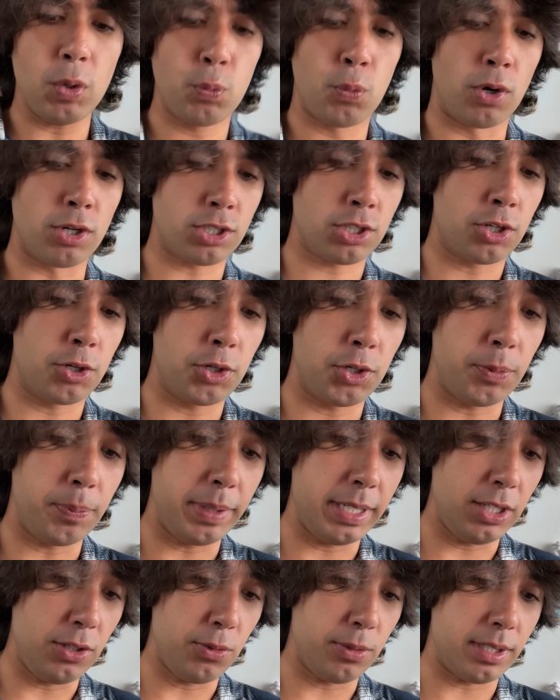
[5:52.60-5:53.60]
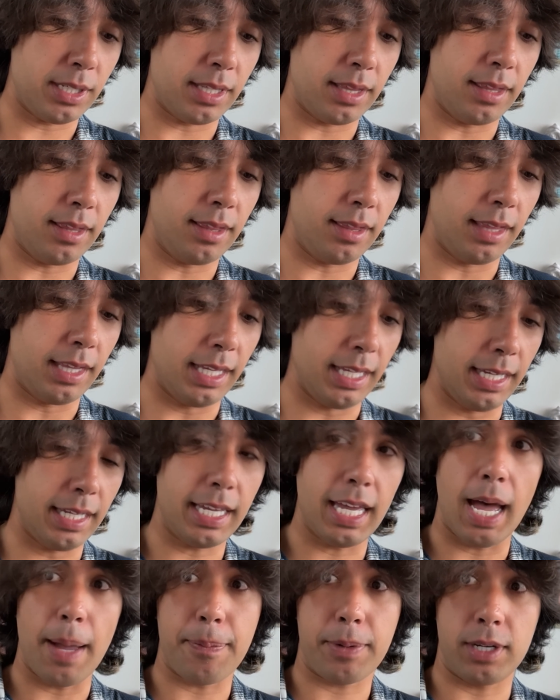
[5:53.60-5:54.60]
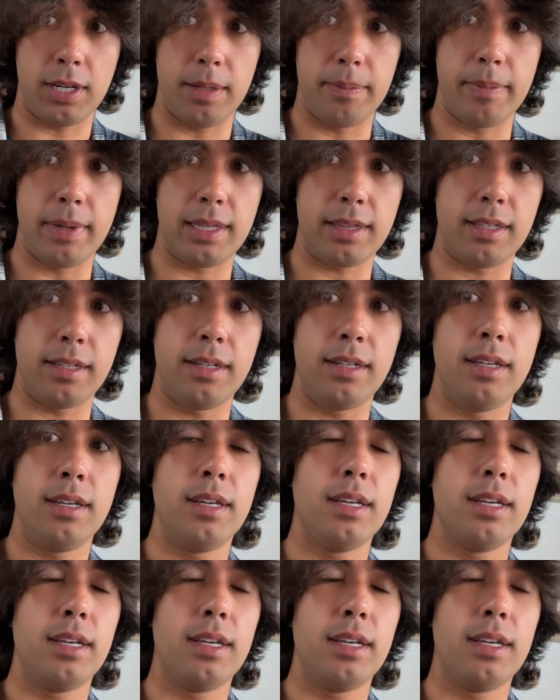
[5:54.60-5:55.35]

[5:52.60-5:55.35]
We're also going to be using the CapCut method.